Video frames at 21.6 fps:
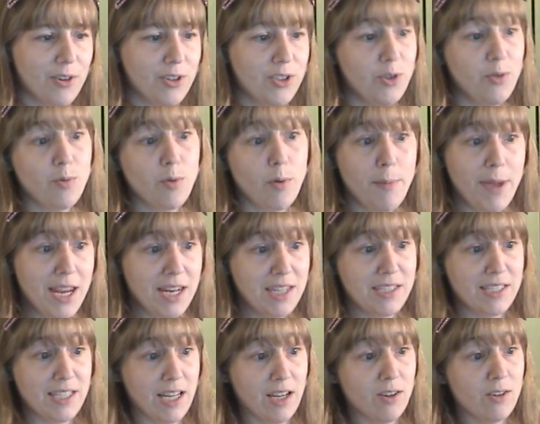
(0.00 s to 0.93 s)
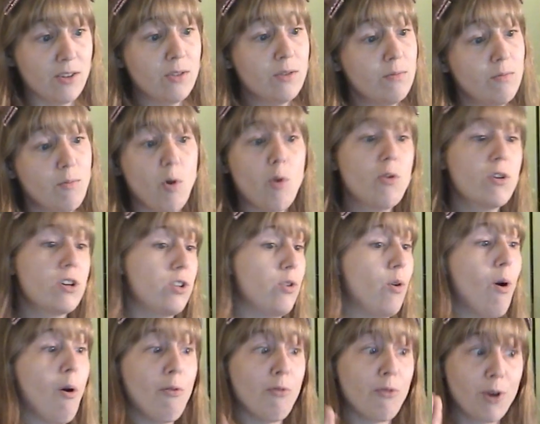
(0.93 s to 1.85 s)
to remain single or to
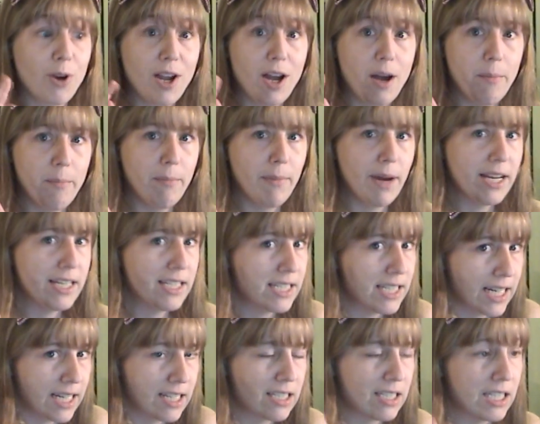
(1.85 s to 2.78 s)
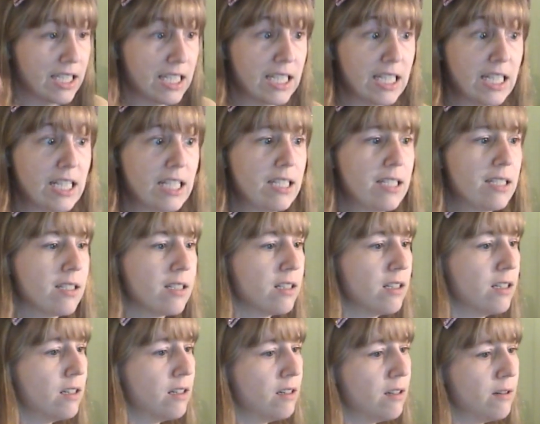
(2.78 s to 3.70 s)
overcome my sexlessness.
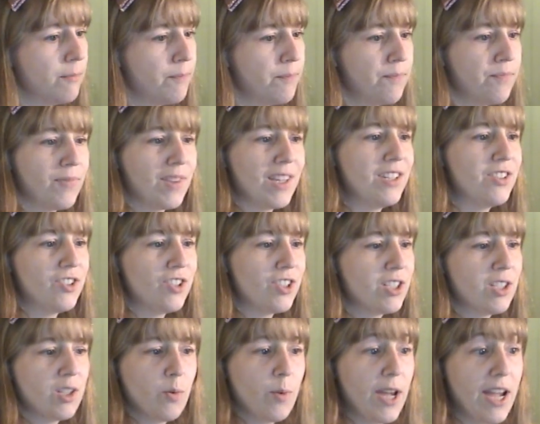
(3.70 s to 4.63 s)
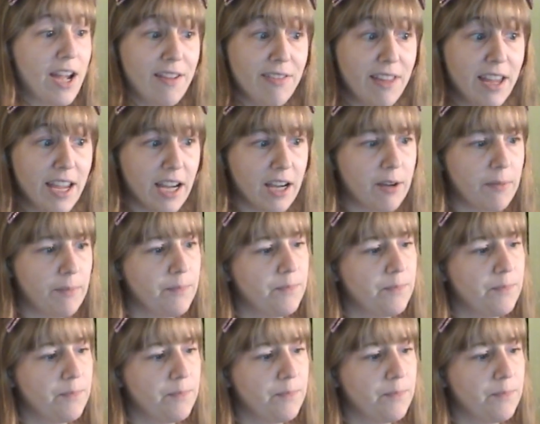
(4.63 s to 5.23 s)
It's just the way I think."